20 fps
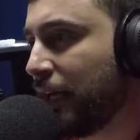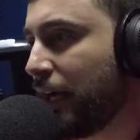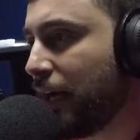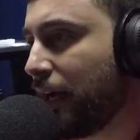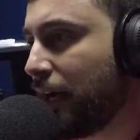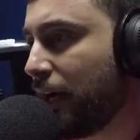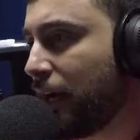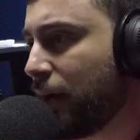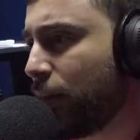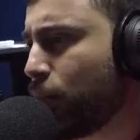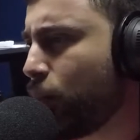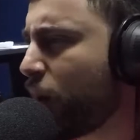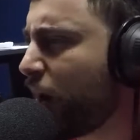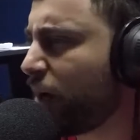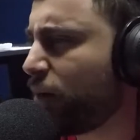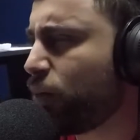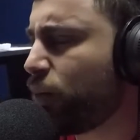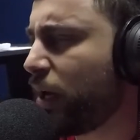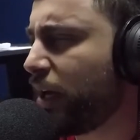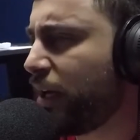
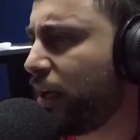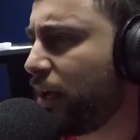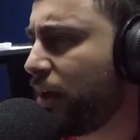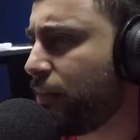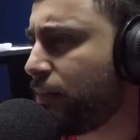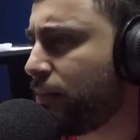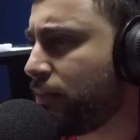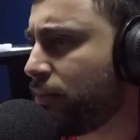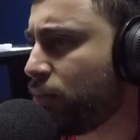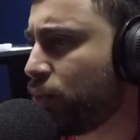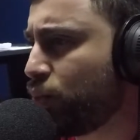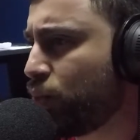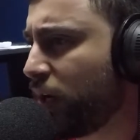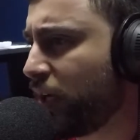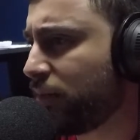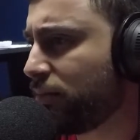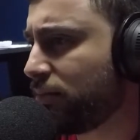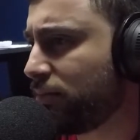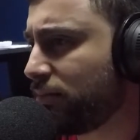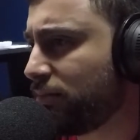
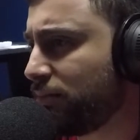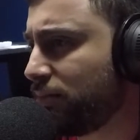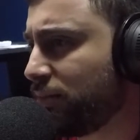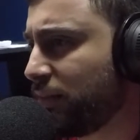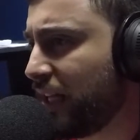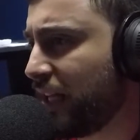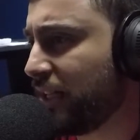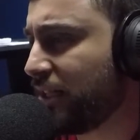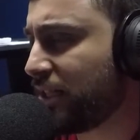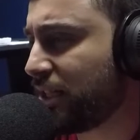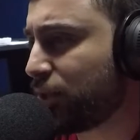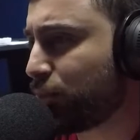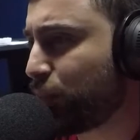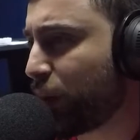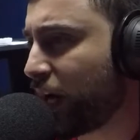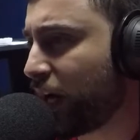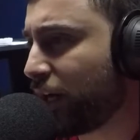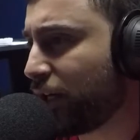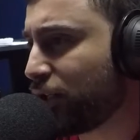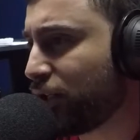What
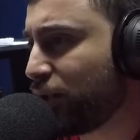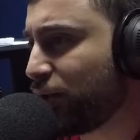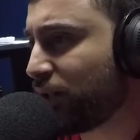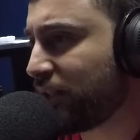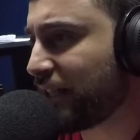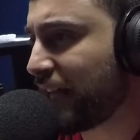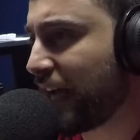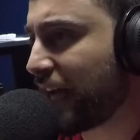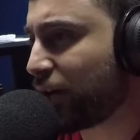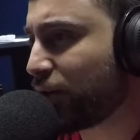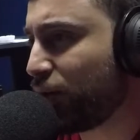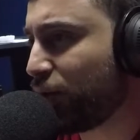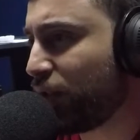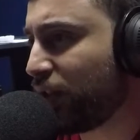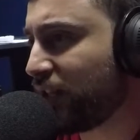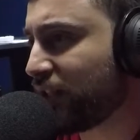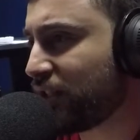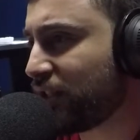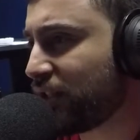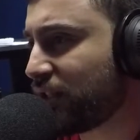inspired you to tackle
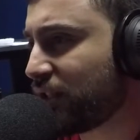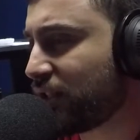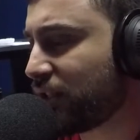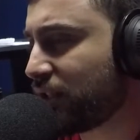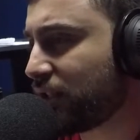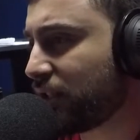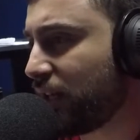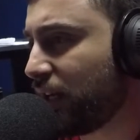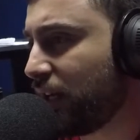this?